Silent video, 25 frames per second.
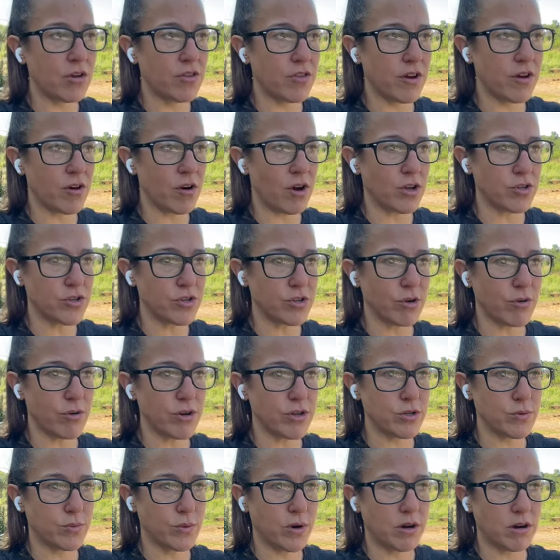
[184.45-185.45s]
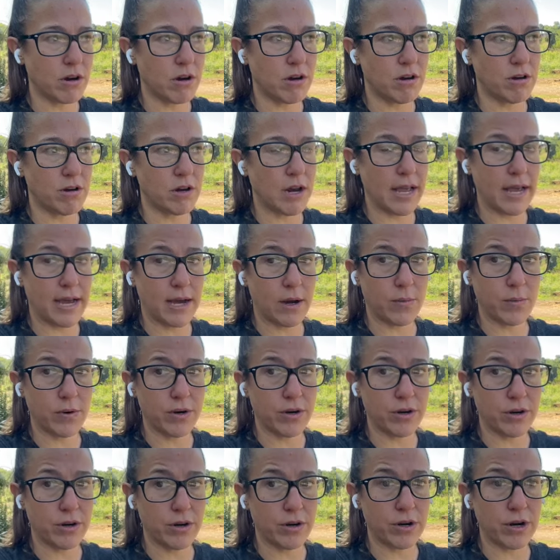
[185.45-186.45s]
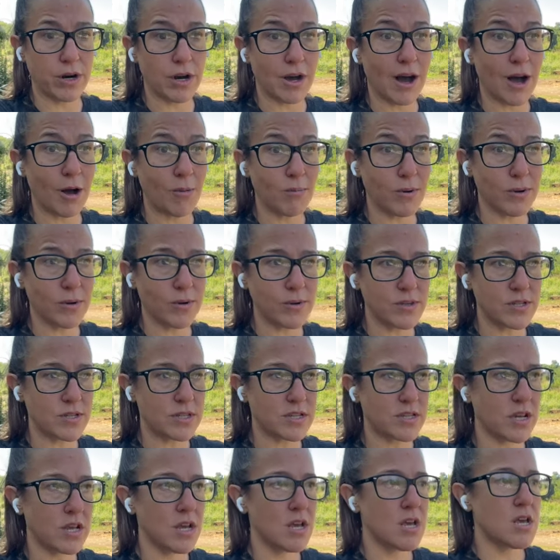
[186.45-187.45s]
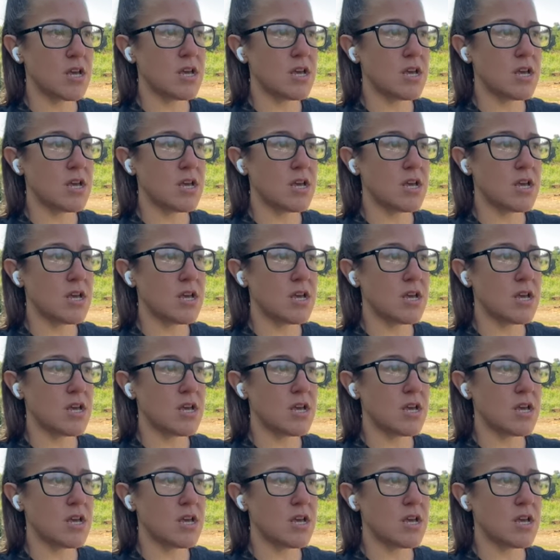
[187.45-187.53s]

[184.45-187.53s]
They're also going to work on our compost.